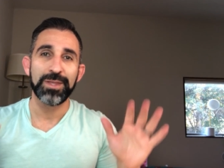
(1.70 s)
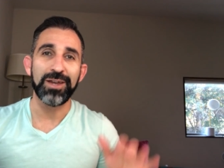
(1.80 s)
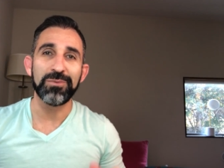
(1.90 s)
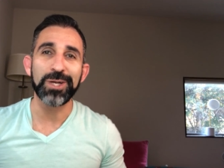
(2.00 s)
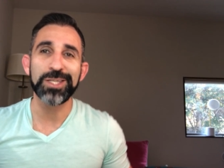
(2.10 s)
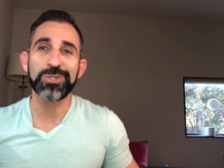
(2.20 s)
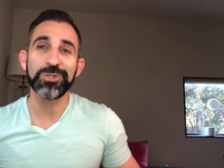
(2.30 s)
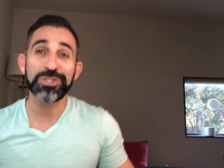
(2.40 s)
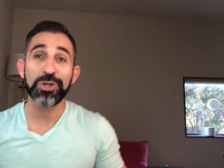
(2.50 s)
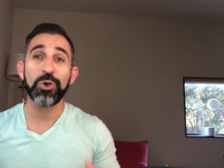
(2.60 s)
Hey everybody, so
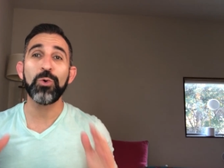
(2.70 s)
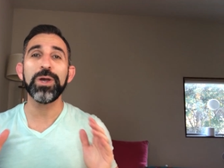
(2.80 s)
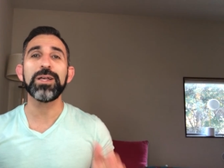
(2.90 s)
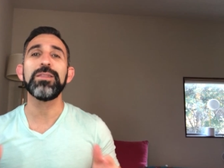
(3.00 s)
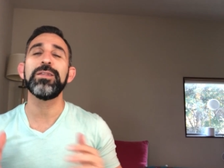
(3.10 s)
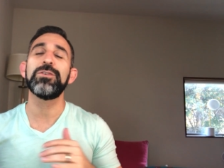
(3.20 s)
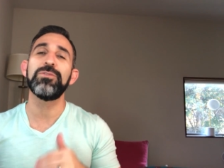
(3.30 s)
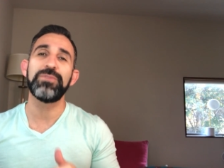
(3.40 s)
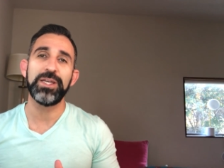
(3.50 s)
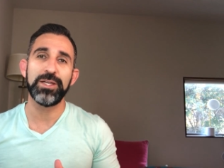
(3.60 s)
just a quick
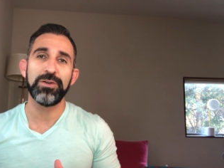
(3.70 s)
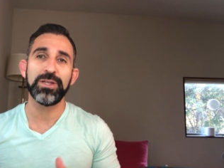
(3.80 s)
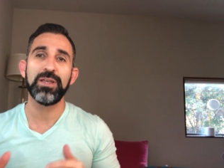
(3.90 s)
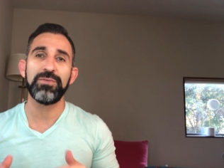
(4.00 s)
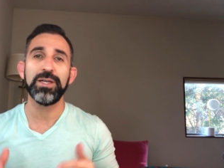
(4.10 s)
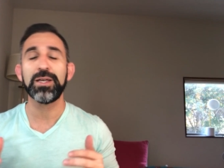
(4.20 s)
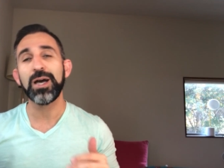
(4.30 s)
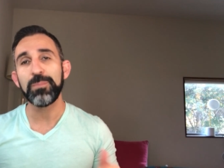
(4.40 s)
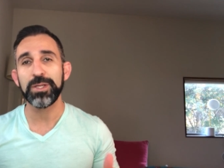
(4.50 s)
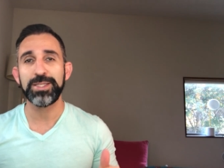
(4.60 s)
little video to give you a
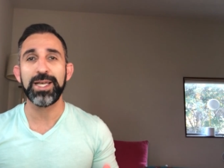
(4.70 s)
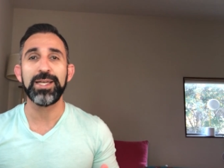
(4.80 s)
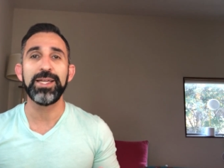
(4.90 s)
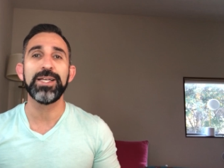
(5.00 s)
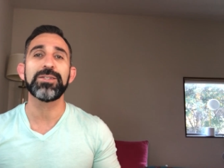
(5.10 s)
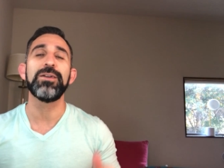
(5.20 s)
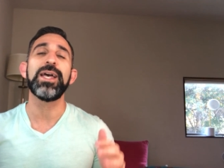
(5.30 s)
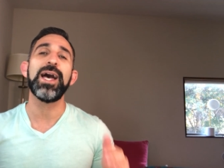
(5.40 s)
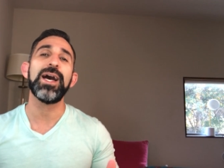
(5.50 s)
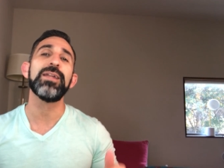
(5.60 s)
couple of techniques on
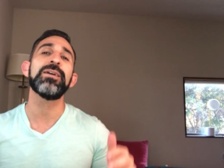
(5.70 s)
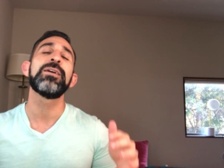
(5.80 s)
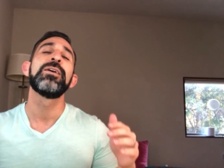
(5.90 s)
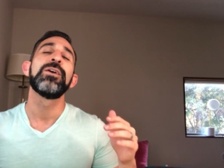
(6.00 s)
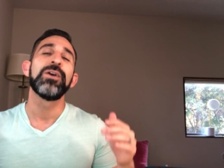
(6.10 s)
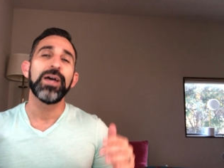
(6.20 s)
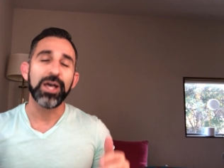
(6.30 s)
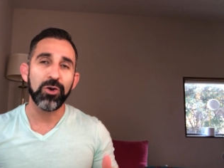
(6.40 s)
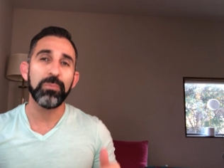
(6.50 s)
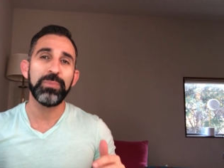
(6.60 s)
how to
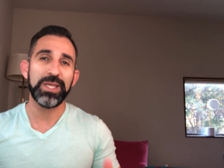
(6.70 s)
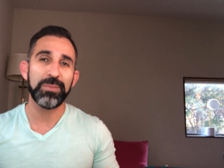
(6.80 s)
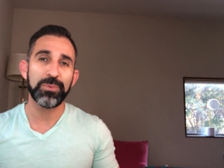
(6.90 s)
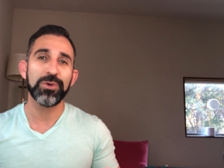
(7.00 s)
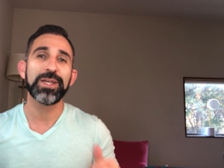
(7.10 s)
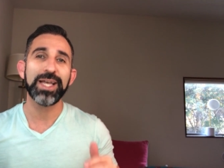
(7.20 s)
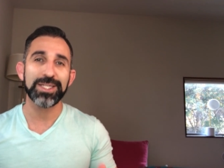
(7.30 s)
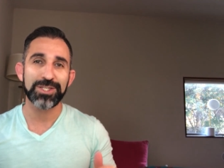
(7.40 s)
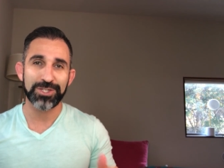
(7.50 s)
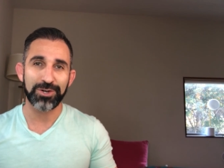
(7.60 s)
help people
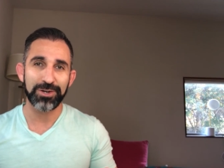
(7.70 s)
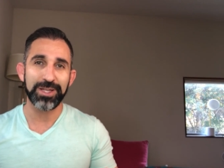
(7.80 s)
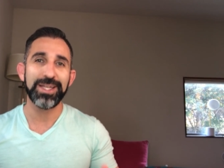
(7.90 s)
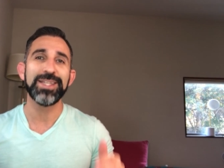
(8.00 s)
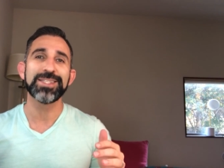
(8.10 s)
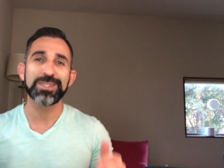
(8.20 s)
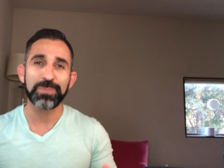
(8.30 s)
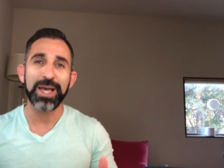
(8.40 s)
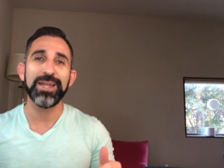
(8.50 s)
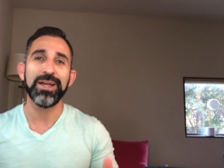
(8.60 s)
get started in
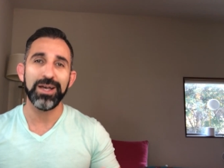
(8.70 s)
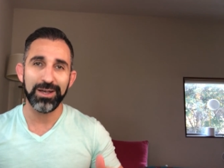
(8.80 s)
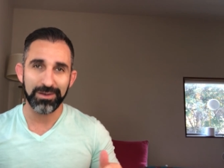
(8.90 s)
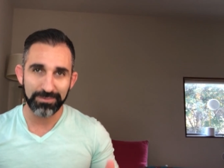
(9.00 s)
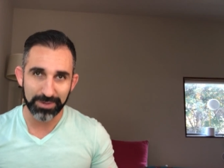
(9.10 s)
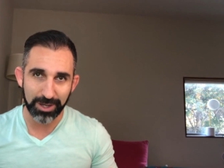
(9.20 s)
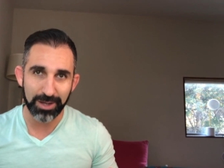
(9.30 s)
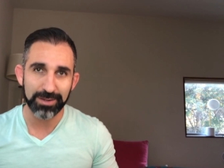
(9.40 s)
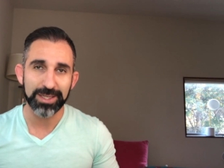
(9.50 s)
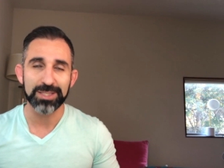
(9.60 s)
spite of the
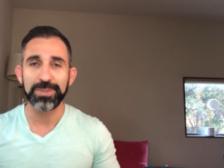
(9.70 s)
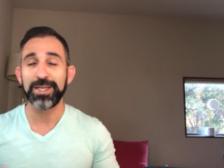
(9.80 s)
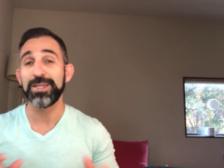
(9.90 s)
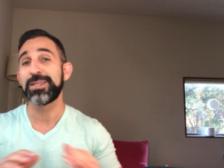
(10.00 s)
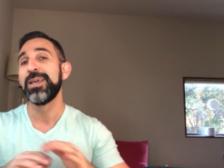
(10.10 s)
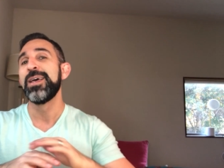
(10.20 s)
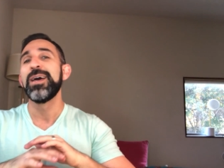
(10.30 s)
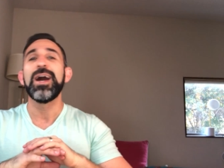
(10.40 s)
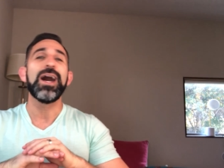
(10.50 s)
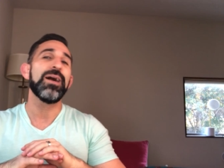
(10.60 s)
holidays because
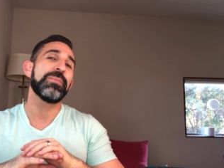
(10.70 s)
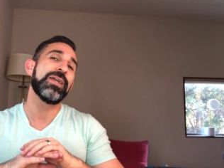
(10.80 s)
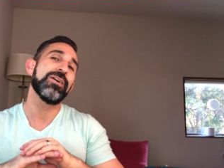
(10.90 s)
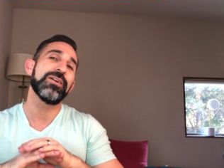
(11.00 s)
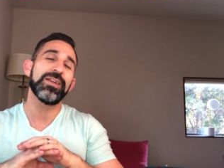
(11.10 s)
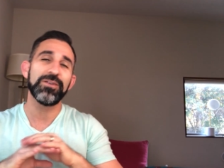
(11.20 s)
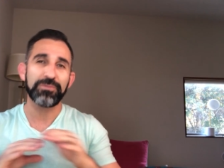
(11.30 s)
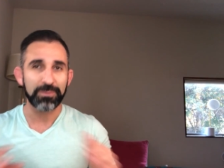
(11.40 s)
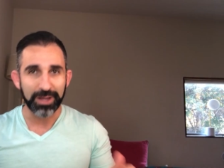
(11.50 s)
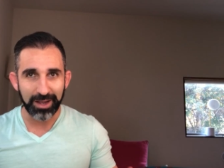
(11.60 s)
I'm hearing it
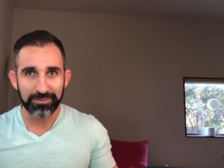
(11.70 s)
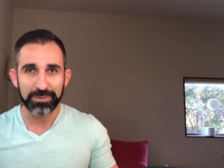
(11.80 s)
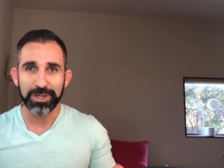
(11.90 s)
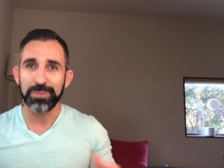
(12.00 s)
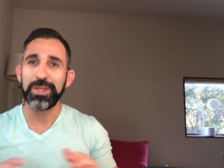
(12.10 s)
from everybody.